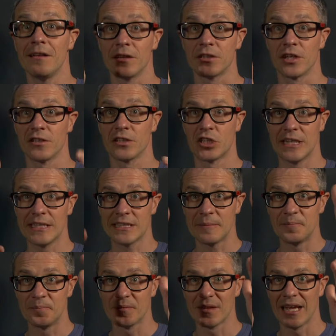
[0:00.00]
the touches,
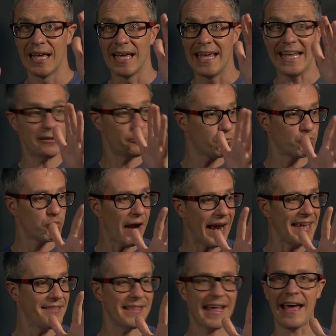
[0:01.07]
it's
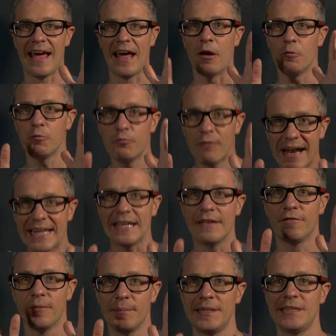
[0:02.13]
right there, ready
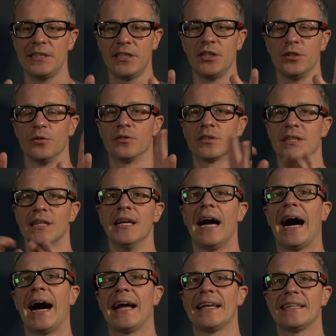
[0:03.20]
for me to use,
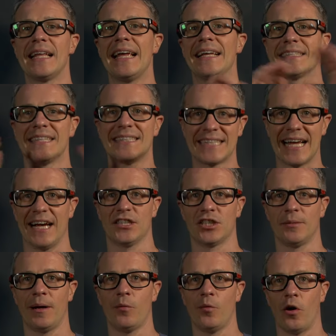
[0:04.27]
and it's attached to
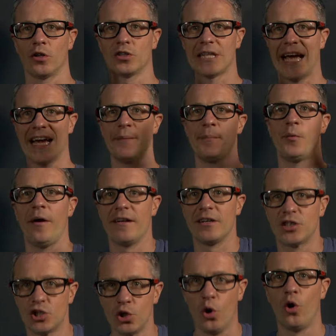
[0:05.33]
my watch. I could be wearing
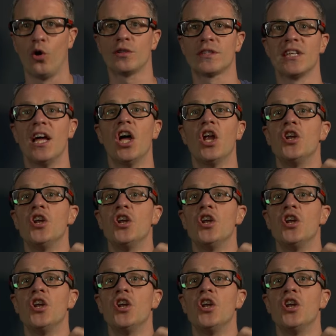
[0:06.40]
shorts.